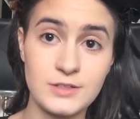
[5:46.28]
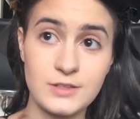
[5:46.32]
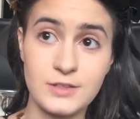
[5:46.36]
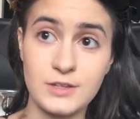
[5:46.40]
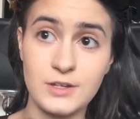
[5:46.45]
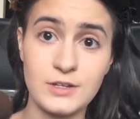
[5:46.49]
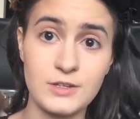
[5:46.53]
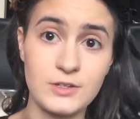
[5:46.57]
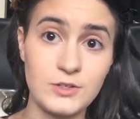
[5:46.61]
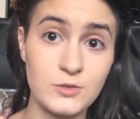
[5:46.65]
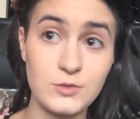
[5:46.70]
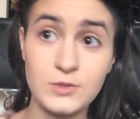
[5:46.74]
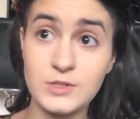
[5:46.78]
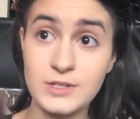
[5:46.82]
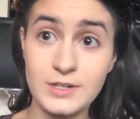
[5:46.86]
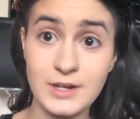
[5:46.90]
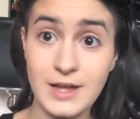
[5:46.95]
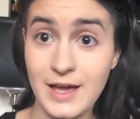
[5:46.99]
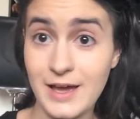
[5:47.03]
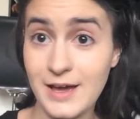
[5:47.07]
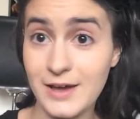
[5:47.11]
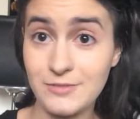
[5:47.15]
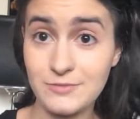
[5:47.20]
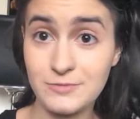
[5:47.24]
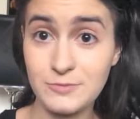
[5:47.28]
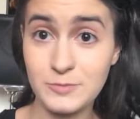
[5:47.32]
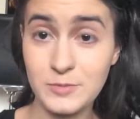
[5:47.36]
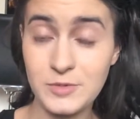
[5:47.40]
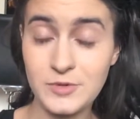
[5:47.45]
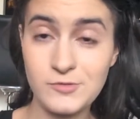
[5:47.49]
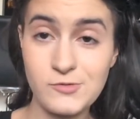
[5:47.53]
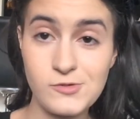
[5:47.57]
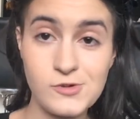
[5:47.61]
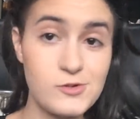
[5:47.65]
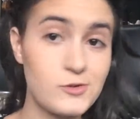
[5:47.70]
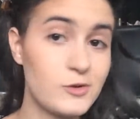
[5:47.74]
that you didn't have
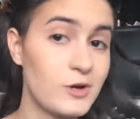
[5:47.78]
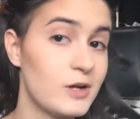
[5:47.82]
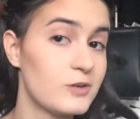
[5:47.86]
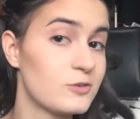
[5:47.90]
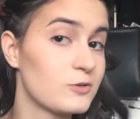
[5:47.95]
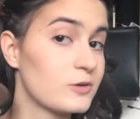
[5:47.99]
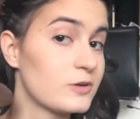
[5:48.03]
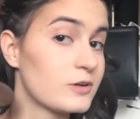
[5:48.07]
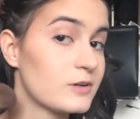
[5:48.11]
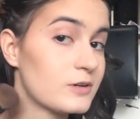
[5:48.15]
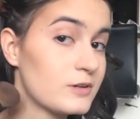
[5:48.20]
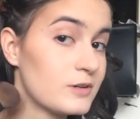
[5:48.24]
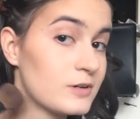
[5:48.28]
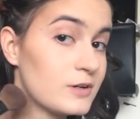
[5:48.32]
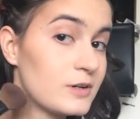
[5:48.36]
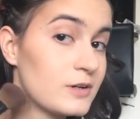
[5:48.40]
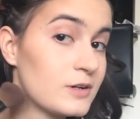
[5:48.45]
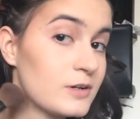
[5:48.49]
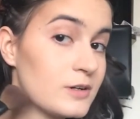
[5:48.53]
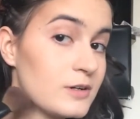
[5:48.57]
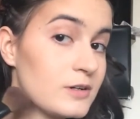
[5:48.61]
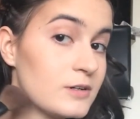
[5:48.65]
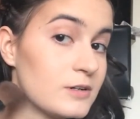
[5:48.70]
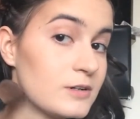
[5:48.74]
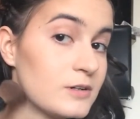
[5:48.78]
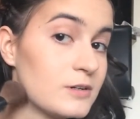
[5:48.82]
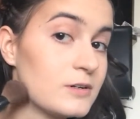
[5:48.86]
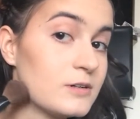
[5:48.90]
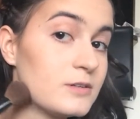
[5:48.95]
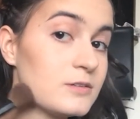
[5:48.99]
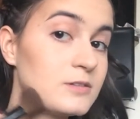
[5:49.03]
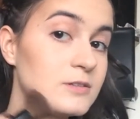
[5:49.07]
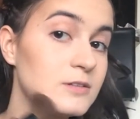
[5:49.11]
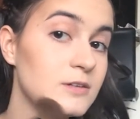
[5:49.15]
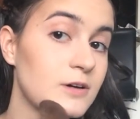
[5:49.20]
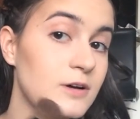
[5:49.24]
before you contoured.
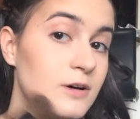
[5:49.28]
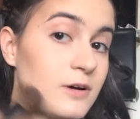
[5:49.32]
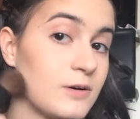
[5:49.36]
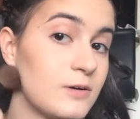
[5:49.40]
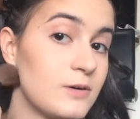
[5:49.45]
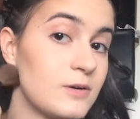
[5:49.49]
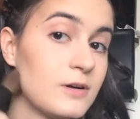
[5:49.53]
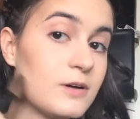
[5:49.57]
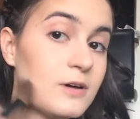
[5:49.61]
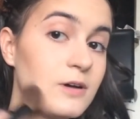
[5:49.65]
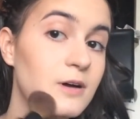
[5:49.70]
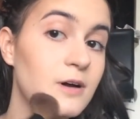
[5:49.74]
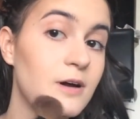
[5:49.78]
So